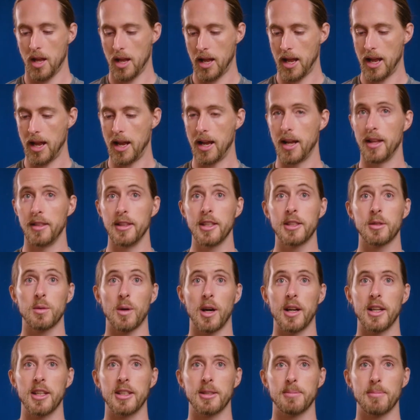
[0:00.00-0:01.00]
and this
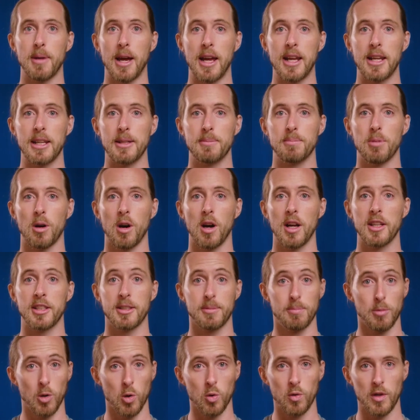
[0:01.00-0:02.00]
one is made by
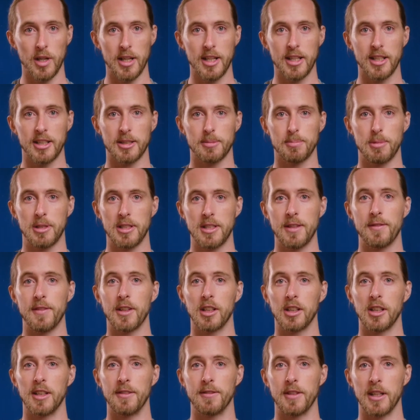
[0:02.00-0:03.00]
Small Rig
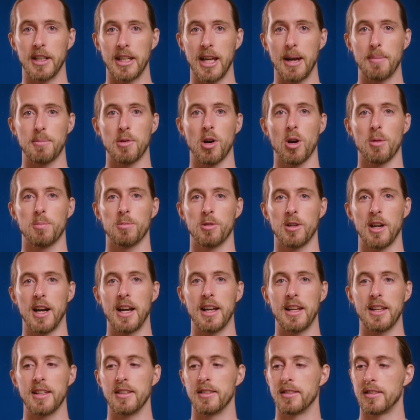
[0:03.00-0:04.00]
specifically for camera
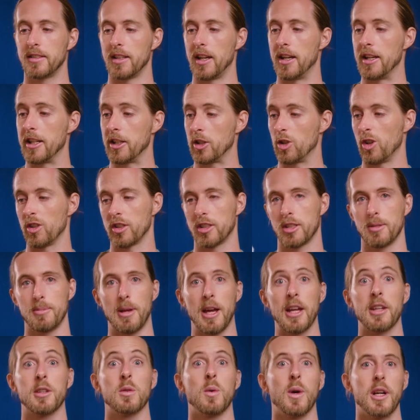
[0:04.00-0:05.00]
operators, and it costs
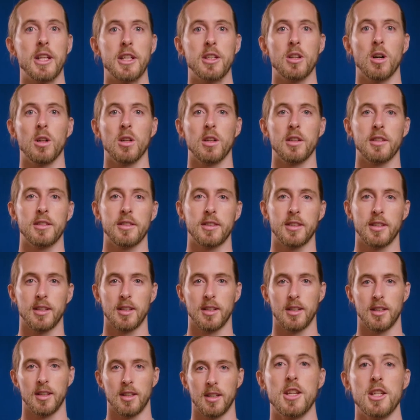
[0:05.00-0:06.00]
about $20.
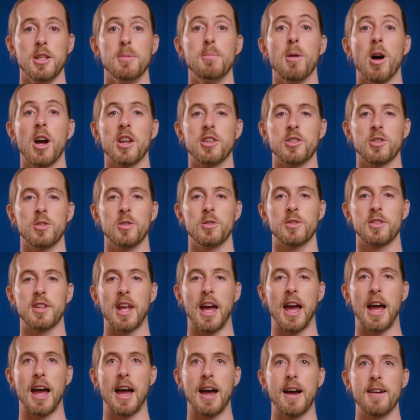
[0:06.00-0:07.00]
You might choose to
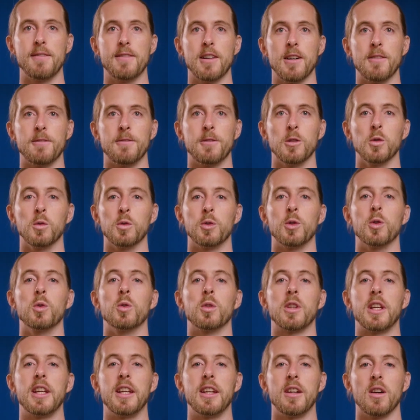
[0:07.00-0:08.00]
have a full
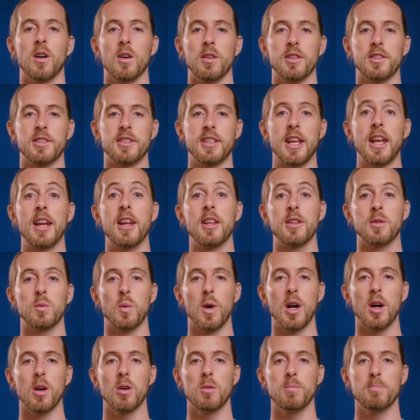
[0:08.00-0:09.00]
toolkit on set as
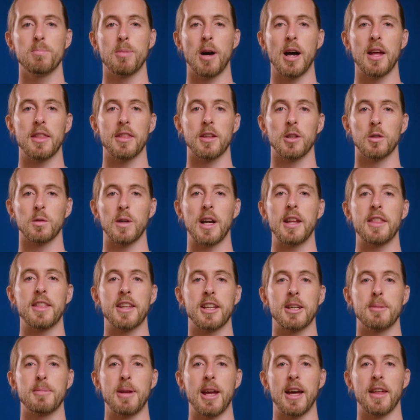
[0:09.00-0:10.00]
well, but the great
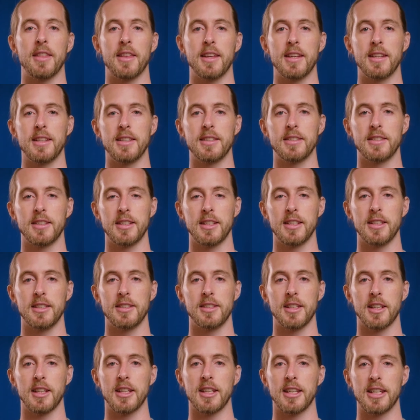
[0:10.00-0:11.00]
thing about these is
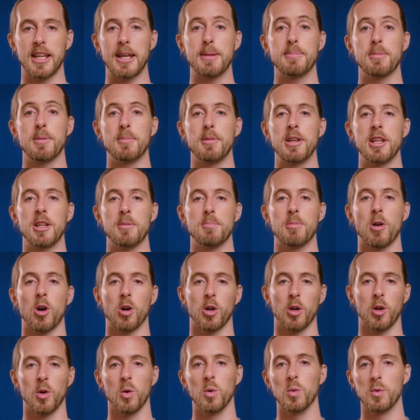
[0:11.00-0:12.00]
you can keep them in your
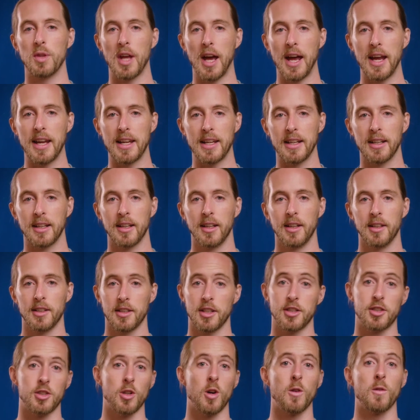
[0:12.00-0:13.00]
pocket all day
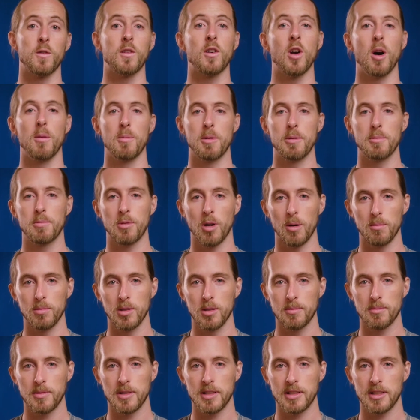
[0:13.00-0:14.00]
to solve common
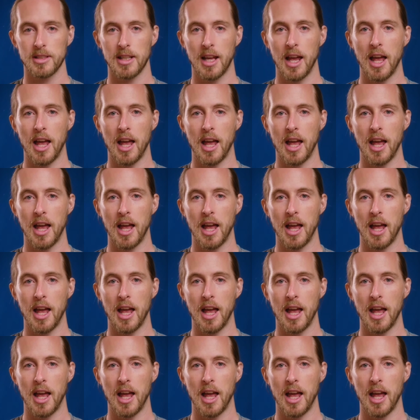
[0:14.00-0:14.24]
problems,